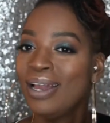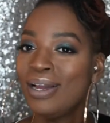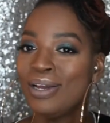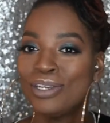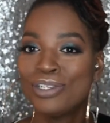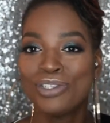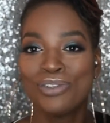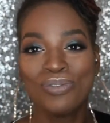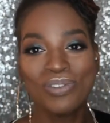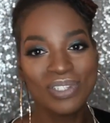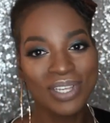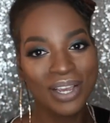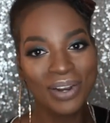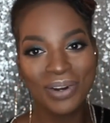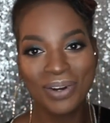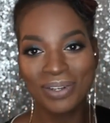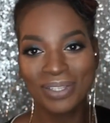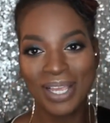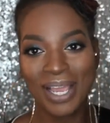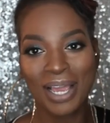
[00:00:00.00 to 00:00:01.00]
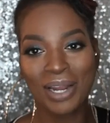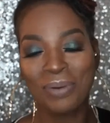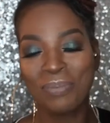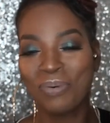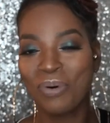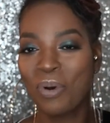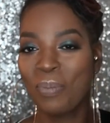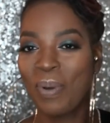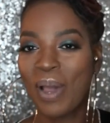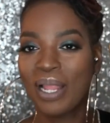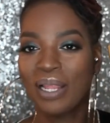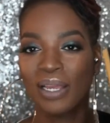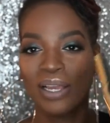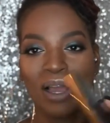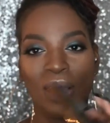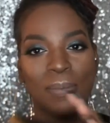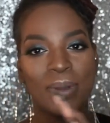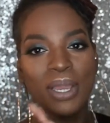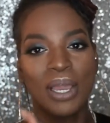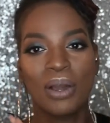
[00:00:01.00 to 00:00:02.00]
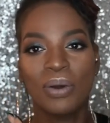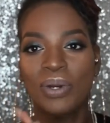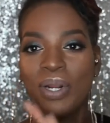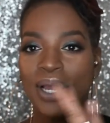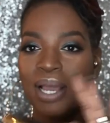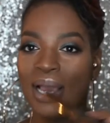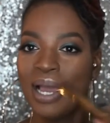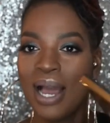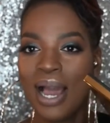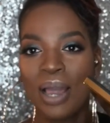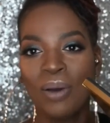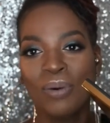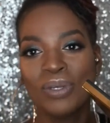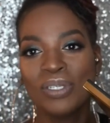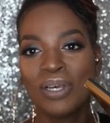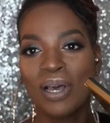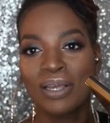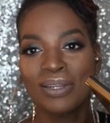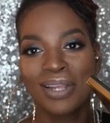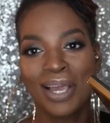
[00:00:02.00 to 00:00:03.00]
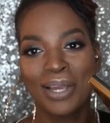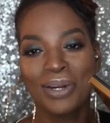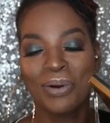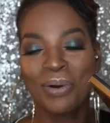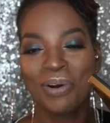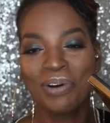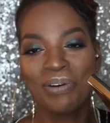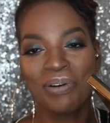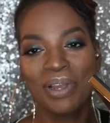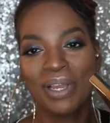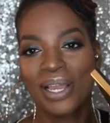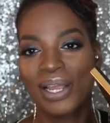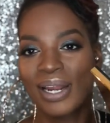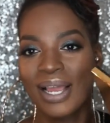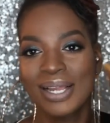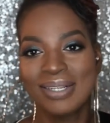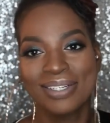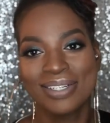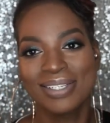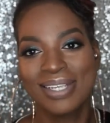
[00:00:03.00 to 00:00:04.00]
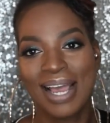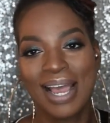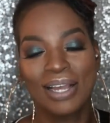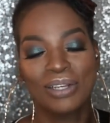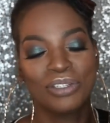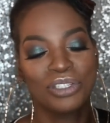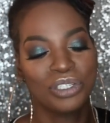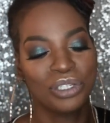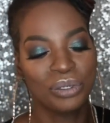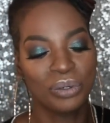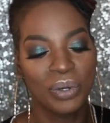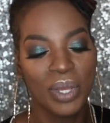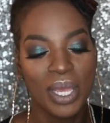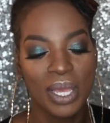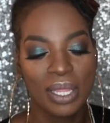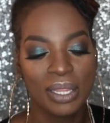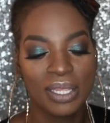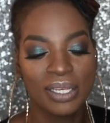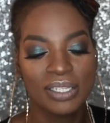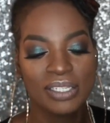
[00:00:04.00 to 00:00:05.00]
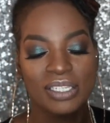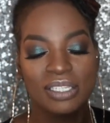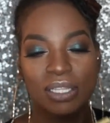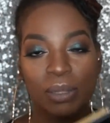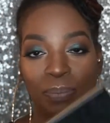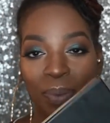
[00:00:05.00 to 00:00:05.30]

As soon as I heard they had a Pro palette coming out, I was online ordering it. I just had to. The